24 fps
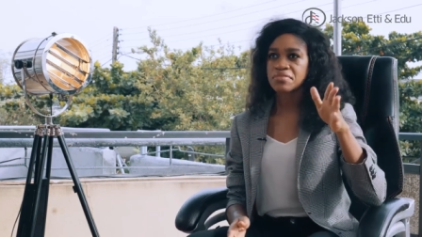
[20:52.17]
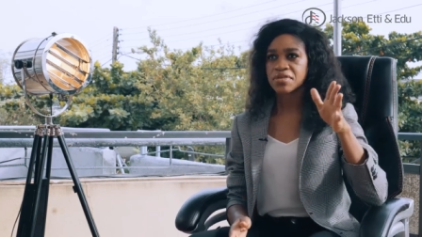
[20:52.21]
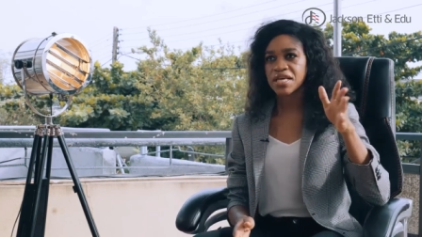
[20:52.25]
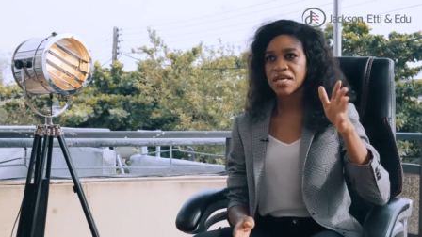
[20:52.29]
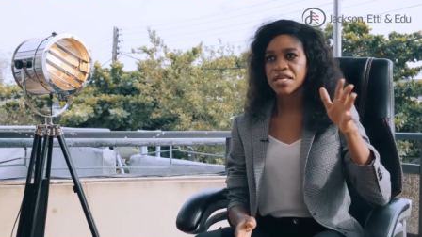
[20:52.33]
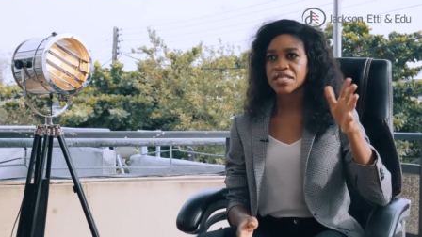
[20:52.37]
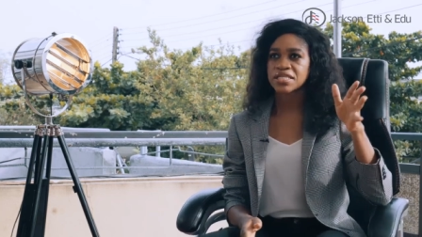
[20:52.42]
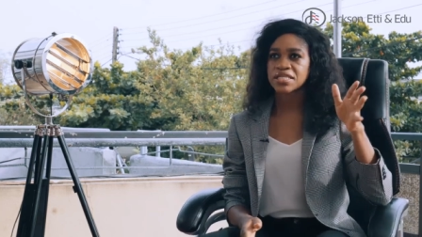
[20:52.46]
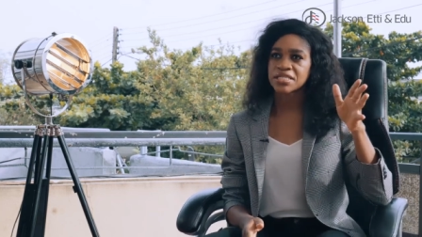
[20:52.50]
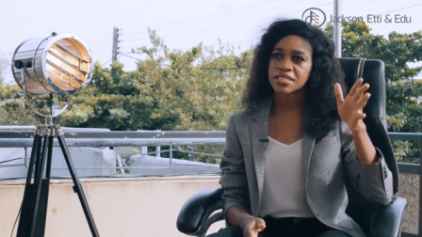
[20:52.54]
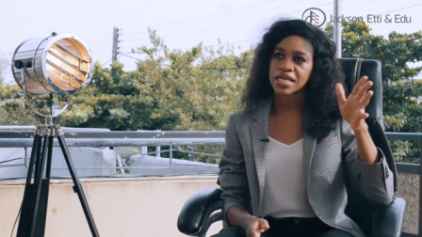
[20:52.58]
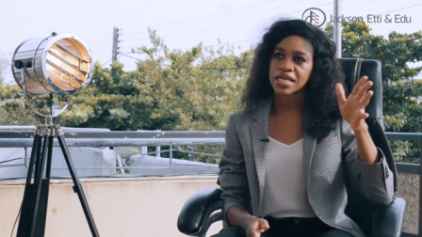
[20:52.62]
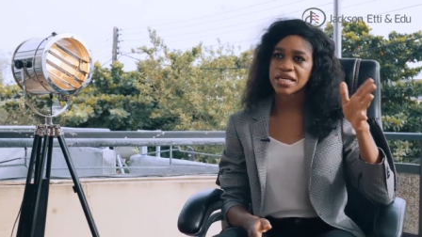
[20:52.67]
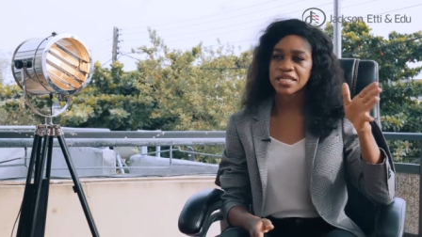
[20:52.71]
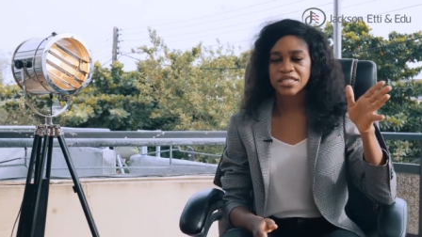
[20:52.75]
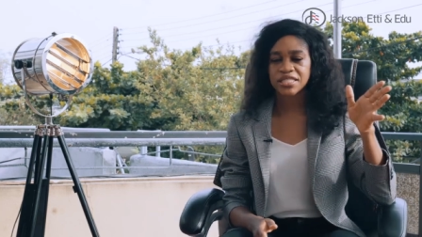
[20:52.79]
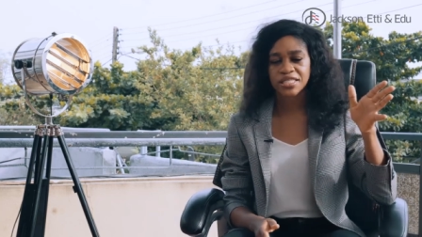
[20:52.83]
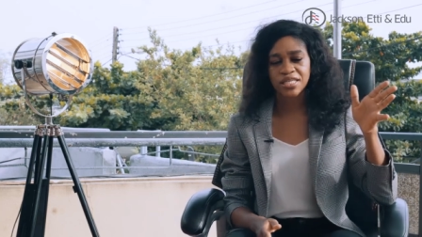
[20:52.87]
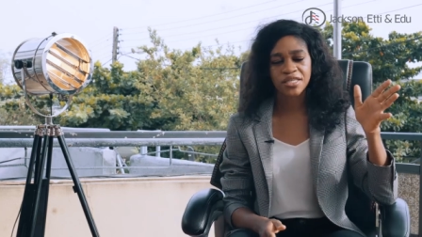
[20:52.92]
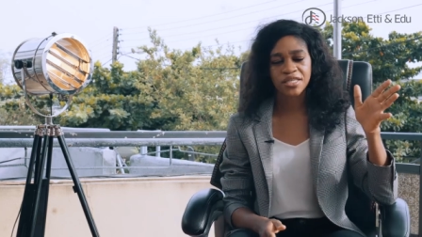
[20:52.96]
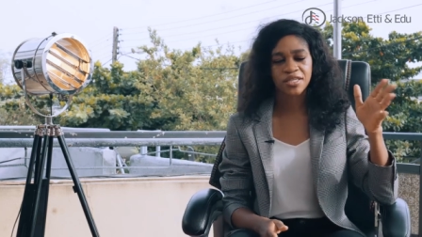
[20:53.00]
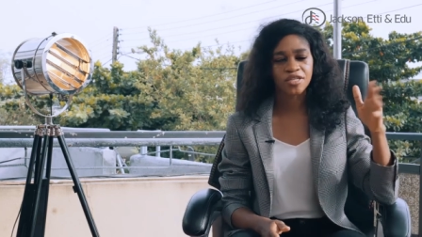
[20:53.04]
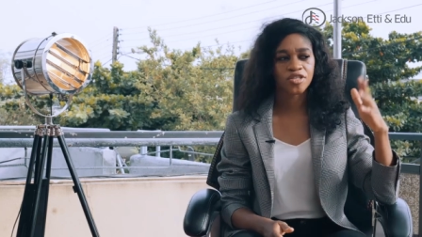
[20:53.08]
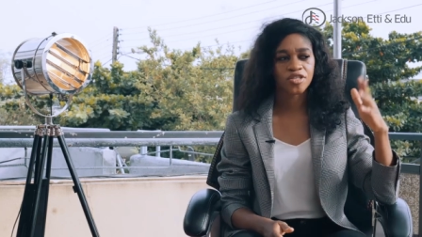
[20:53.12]

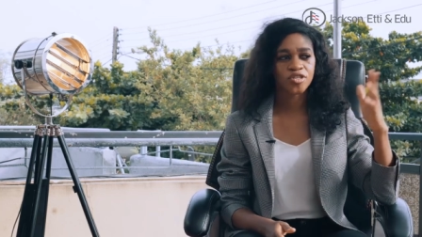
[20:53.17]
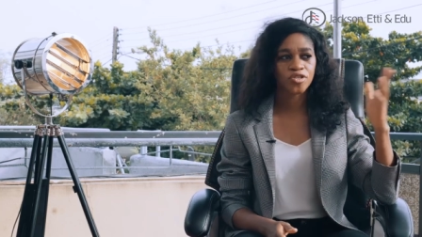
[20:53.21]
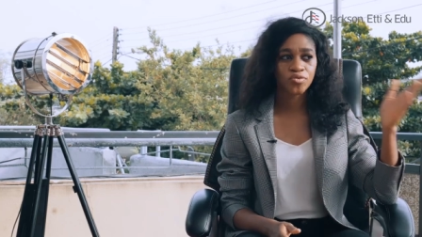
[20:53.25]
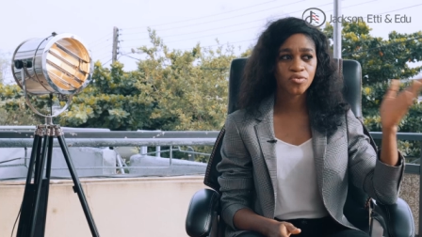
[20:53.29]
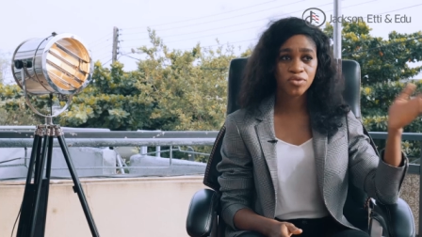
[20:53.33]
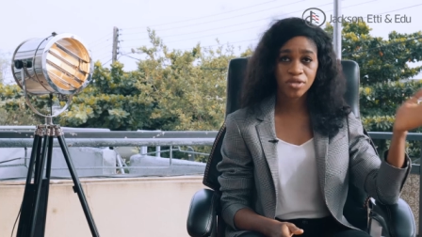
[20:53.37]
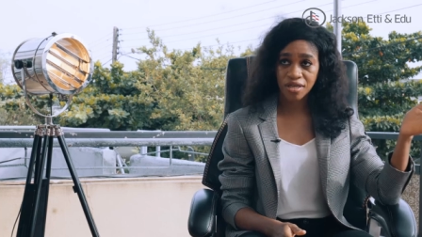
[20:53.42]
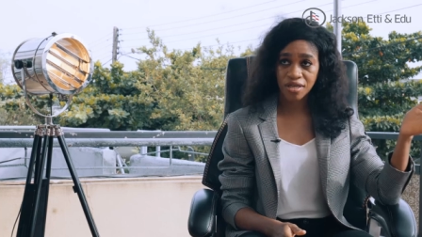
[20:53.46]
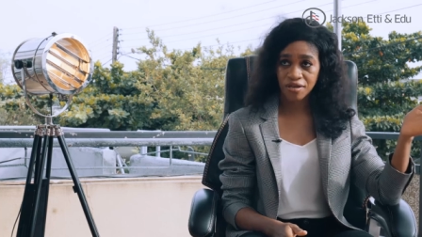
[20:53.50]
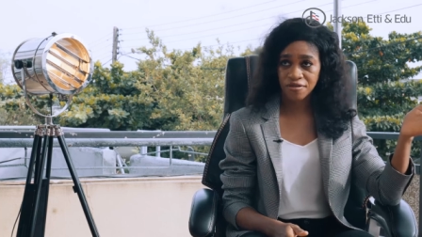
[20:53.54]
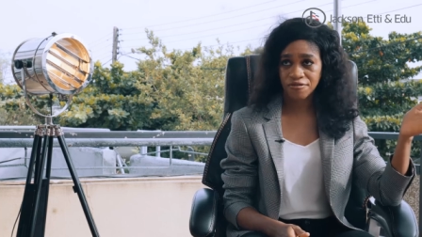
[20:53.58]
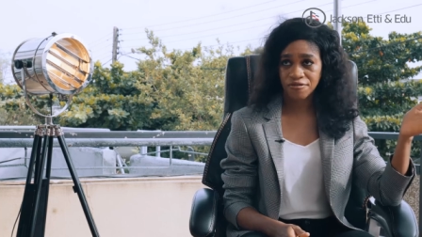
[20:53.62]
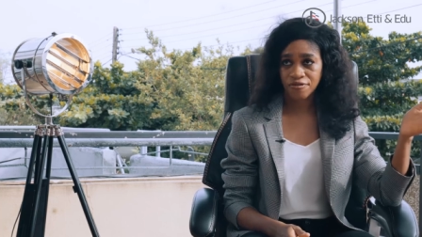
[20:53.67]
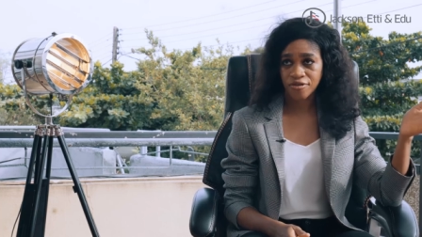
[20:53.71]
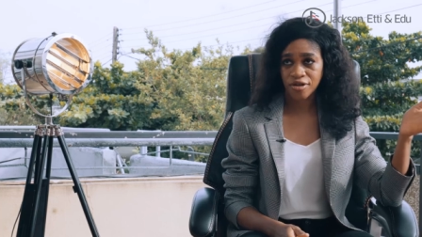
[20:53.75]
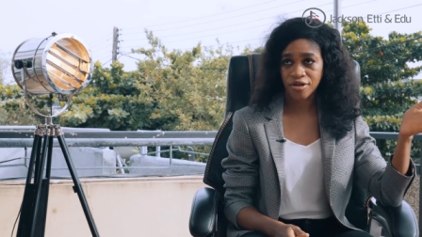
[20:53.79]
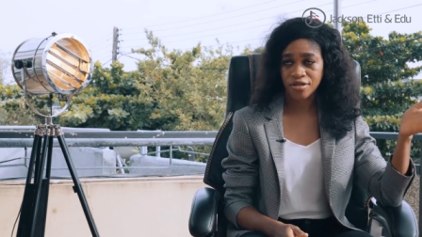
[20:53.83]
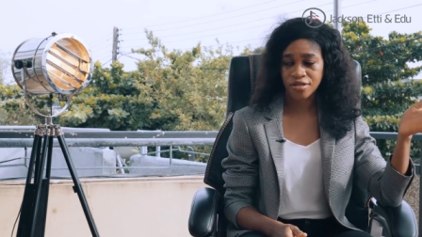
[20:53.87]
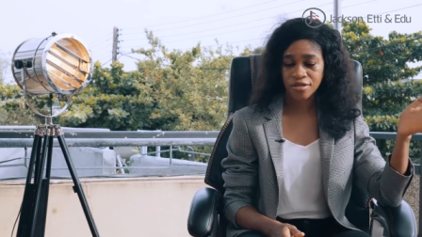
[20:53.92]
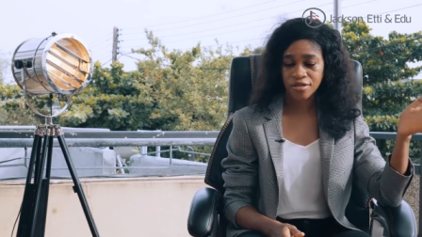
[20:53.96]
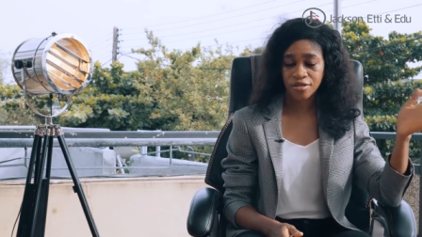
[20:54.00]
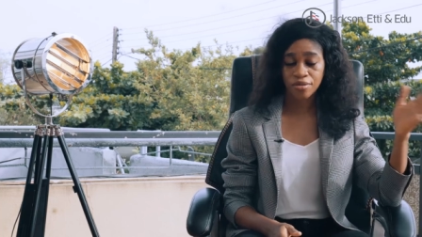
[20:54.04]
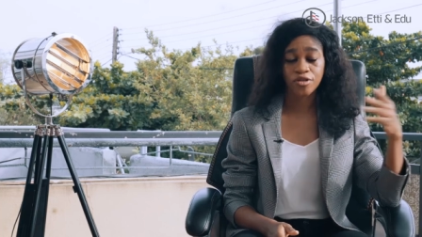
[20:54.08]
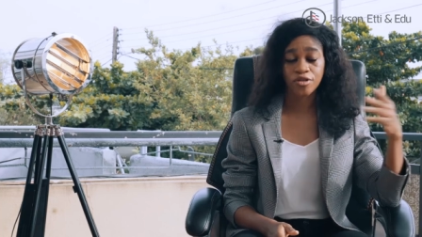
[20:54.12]
18-19, the UK
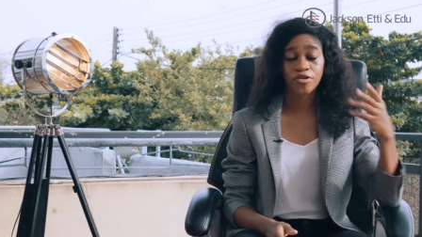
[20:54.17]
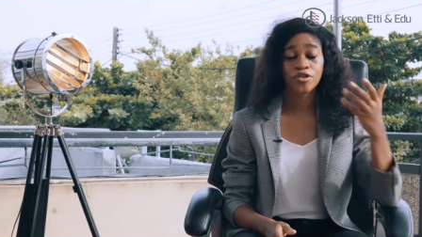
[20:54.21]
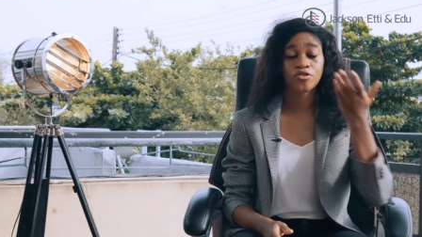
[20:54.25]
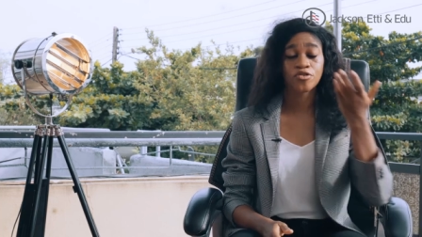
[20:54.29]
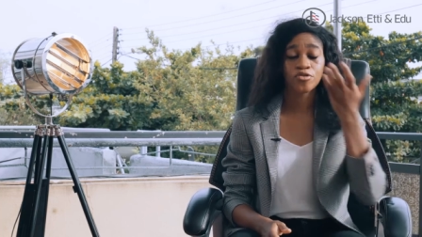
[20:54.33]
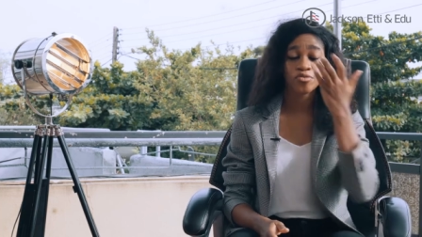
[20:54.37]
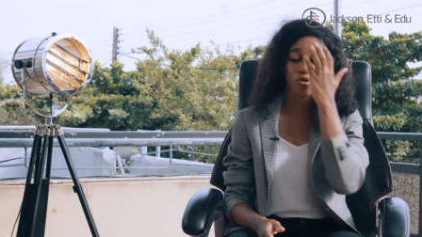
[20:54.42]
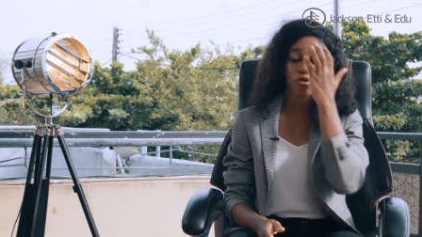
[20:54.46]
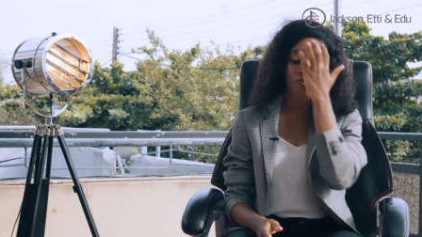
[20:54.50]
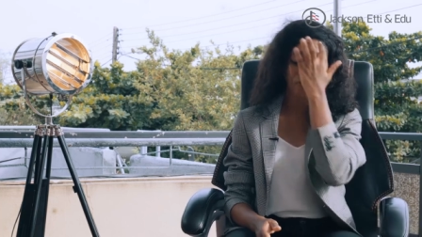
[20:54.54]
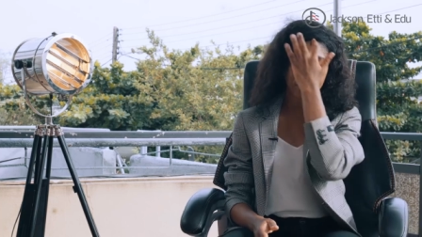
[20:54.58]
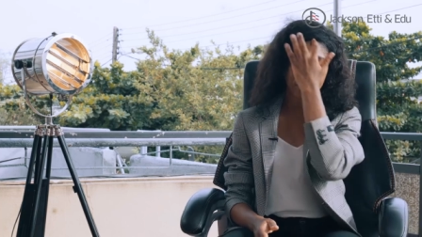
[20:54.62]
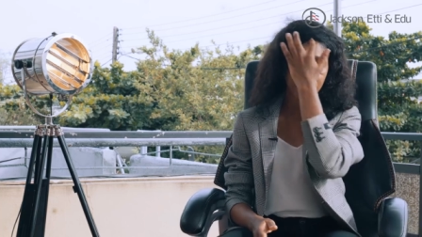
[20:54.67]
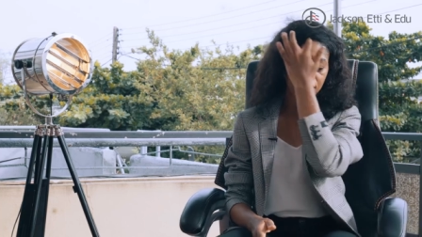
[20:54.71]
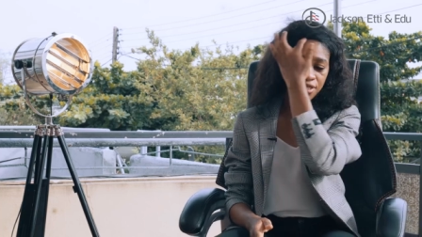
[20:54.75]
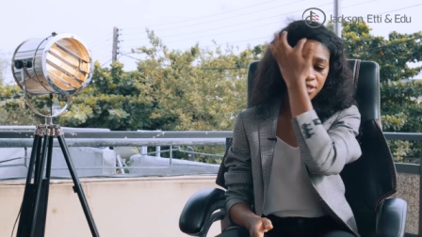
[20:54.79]
first, and Europe first,